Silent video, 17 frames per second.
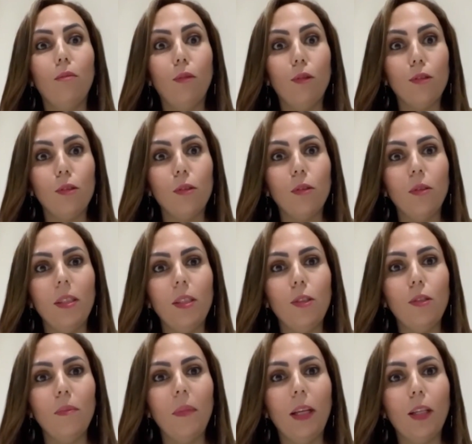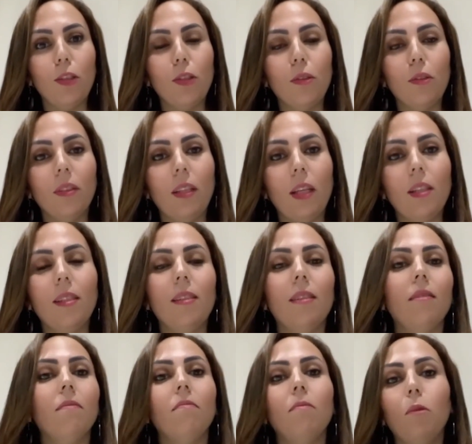also is to make sure that
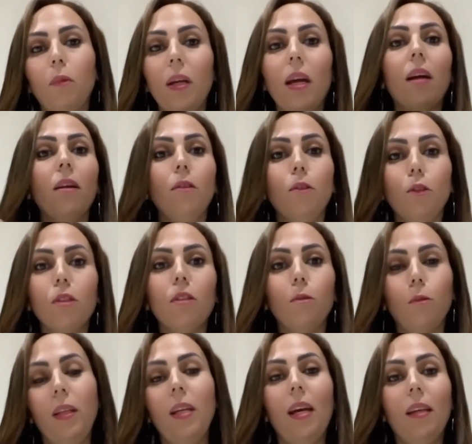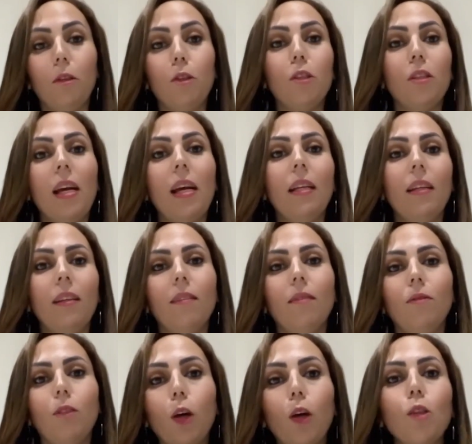we understand
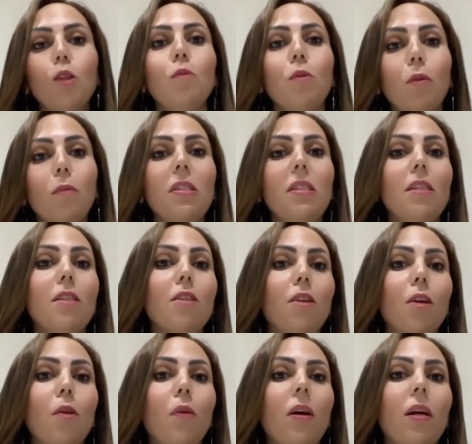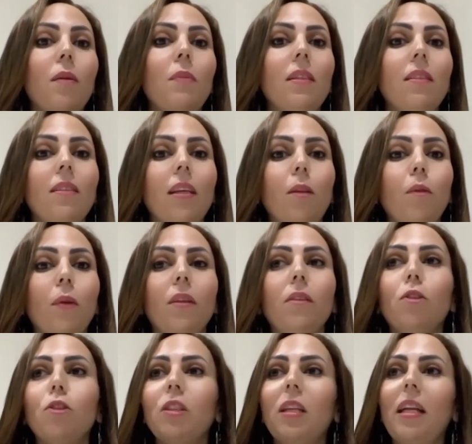the customer business requirements, and we
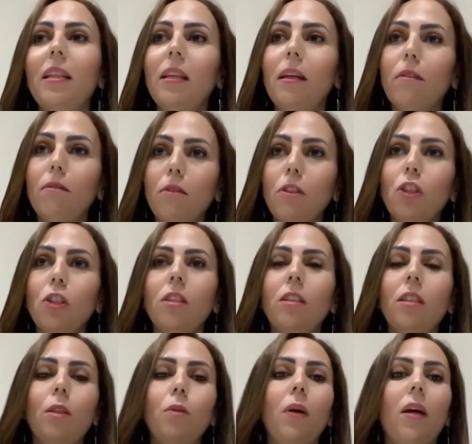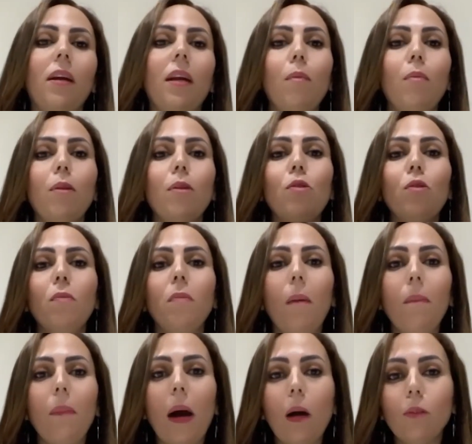understand their vision, and we are able to
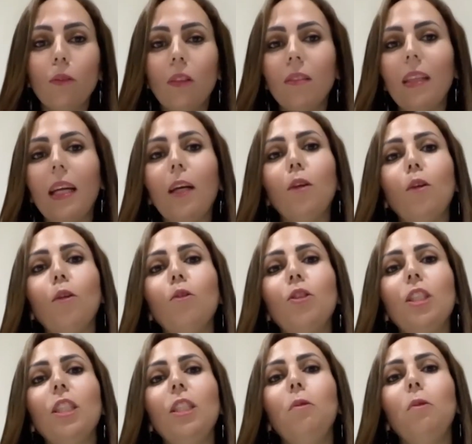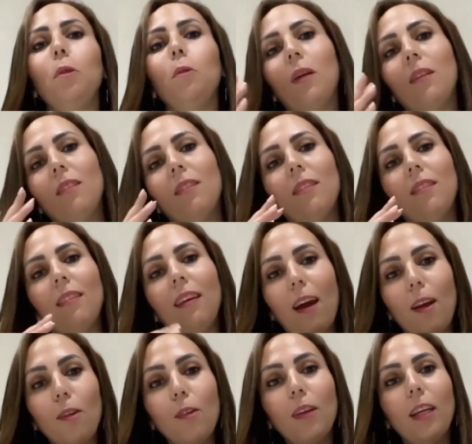map out the technology with what they
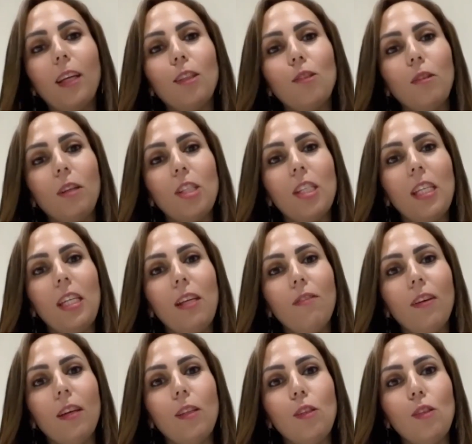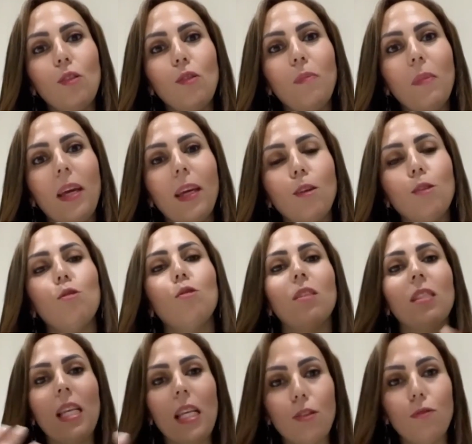are looking to achieve and to make a
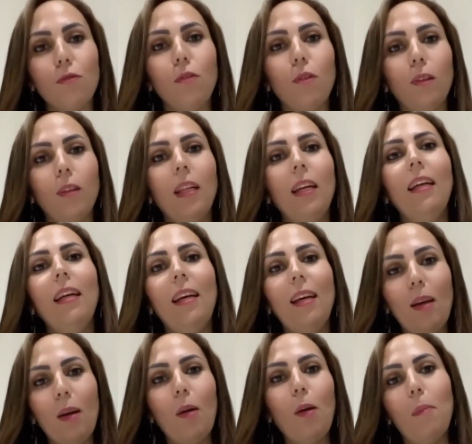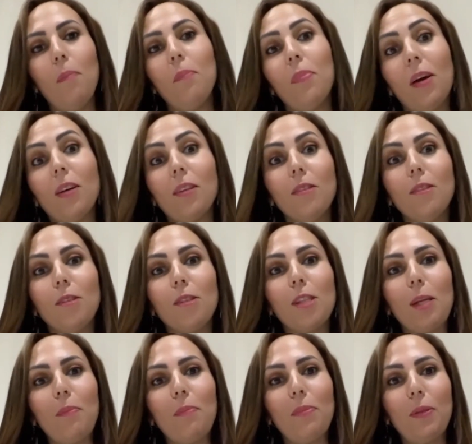successful
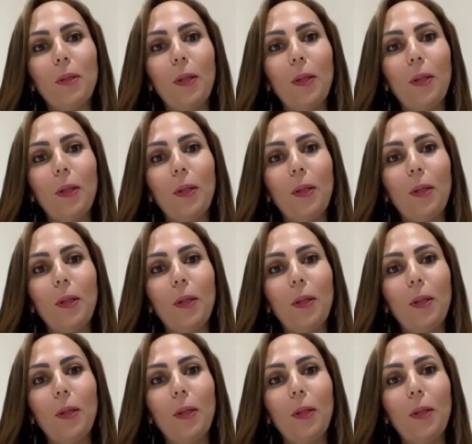partnership.